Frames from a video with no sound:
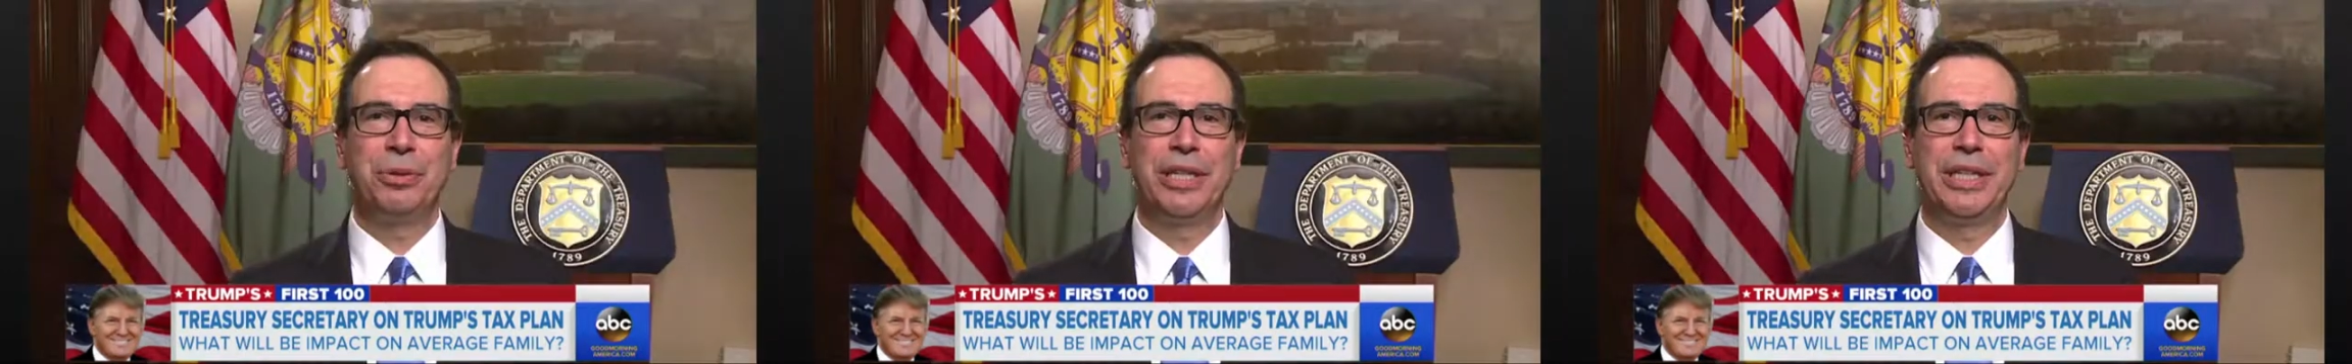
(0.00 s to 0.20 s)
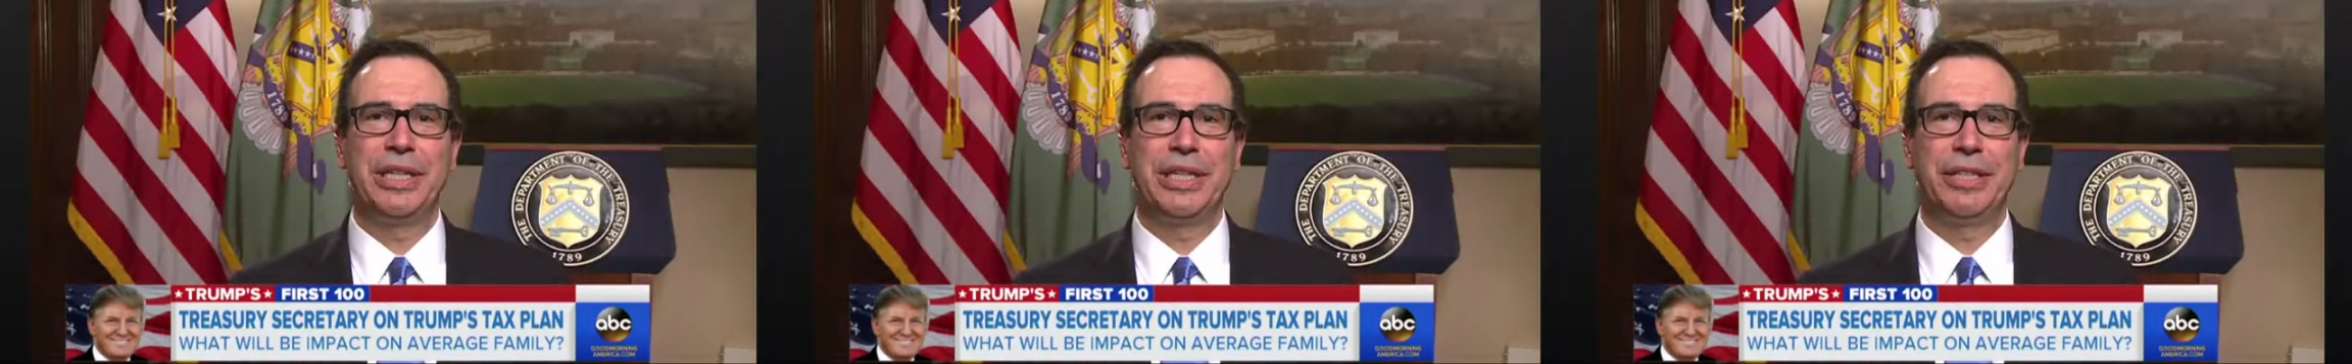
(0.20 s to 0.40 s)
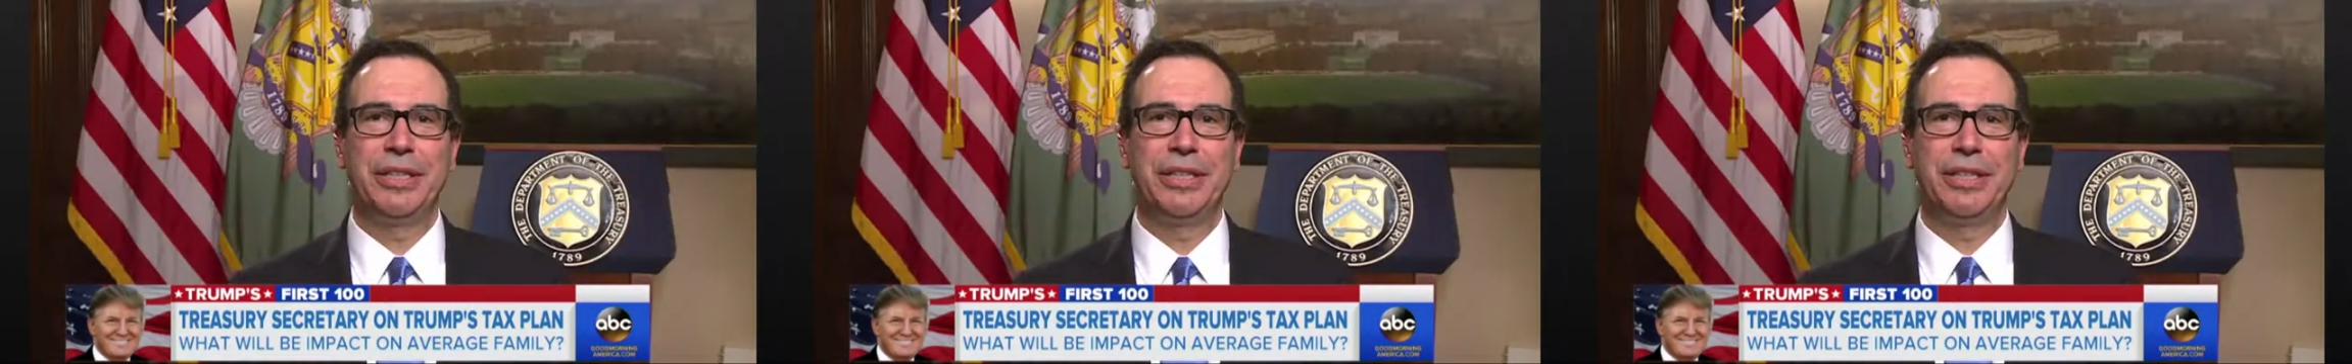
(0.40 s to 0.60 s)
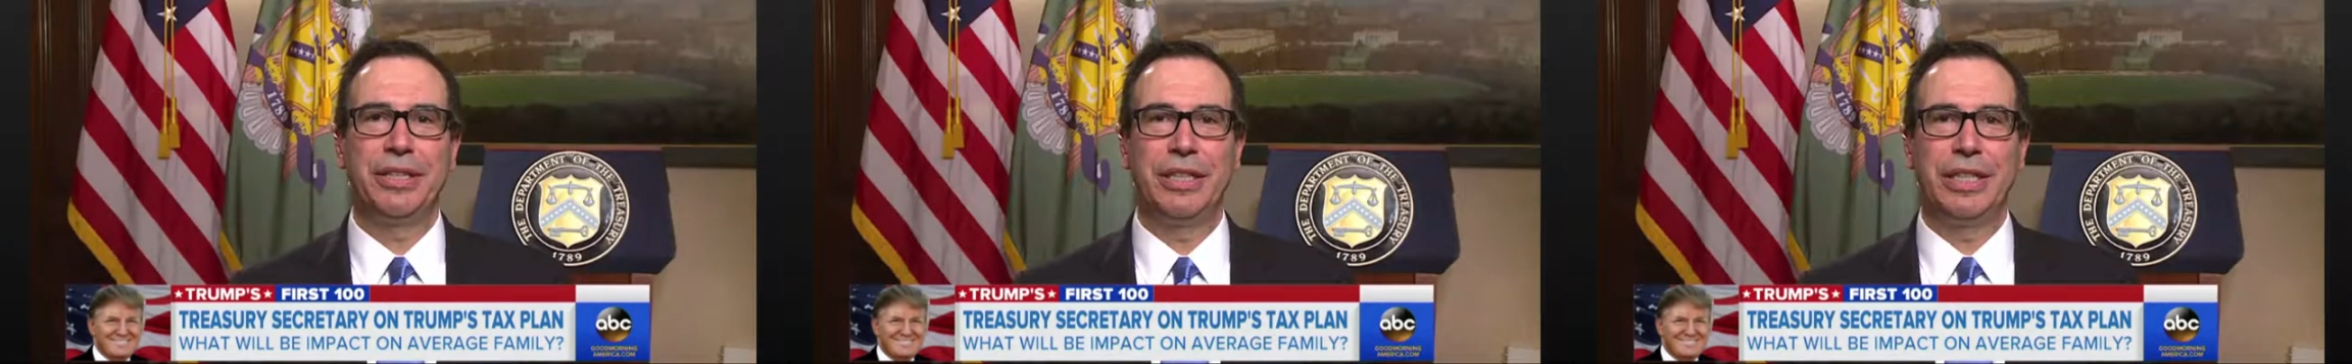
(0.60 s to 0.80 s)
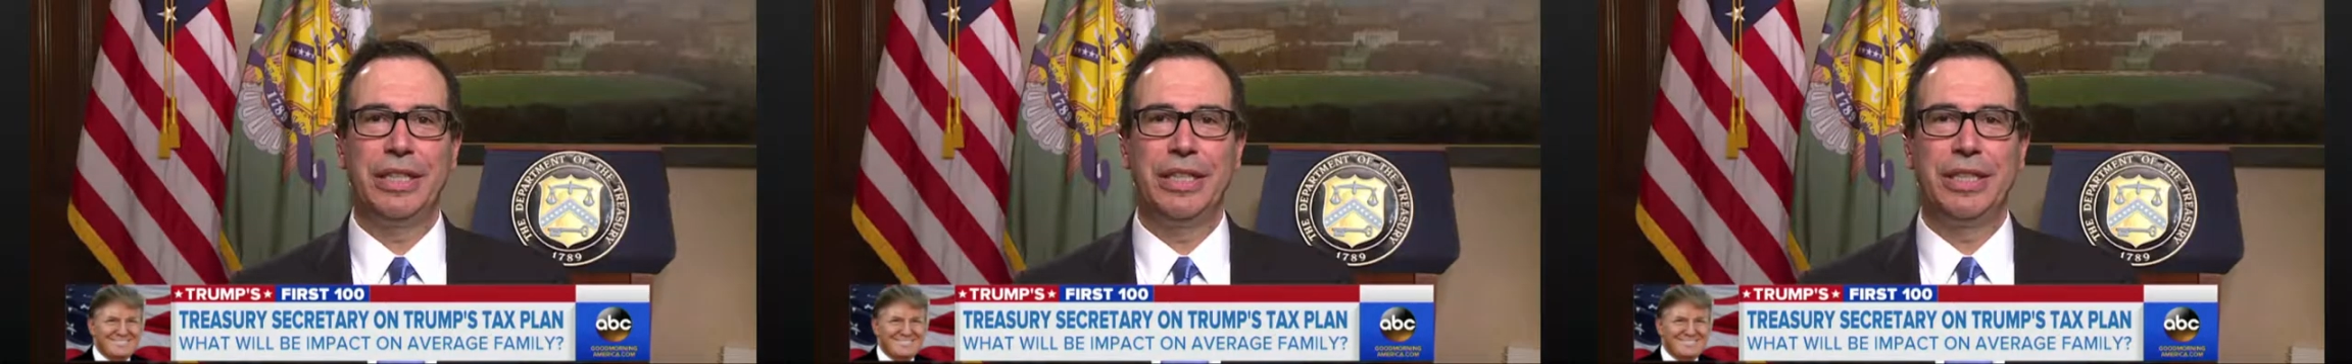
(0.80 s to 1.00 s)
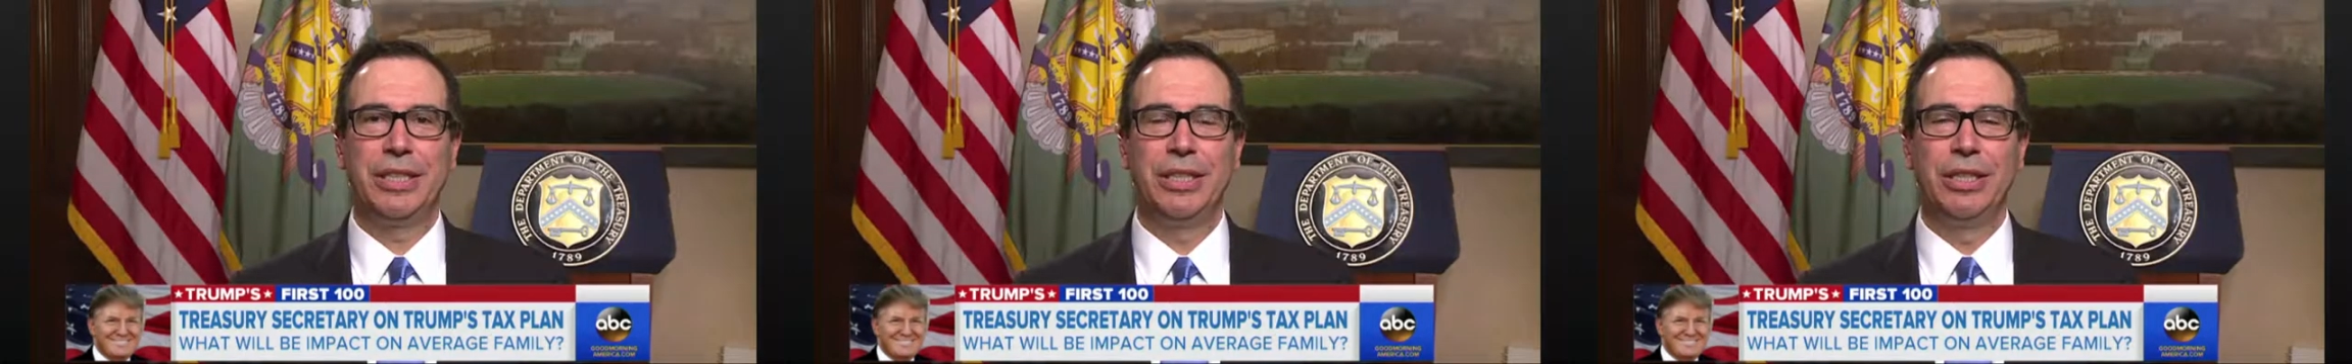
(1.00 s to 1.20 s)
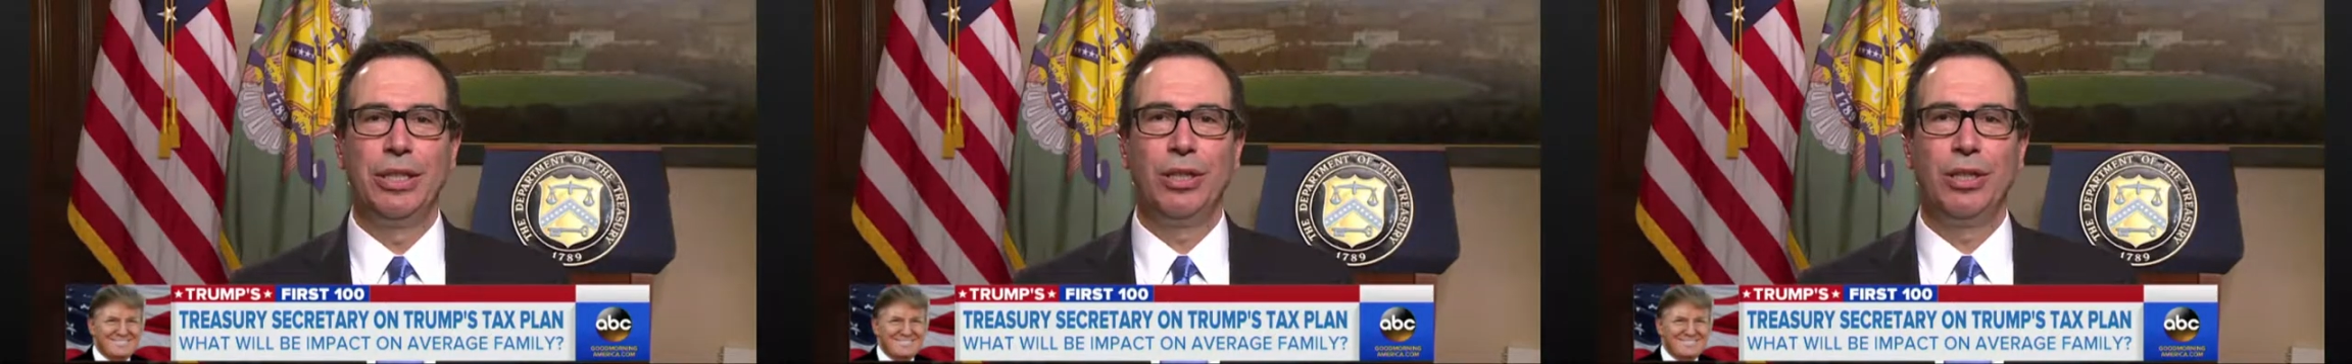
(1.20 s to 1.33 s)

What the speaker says: right here is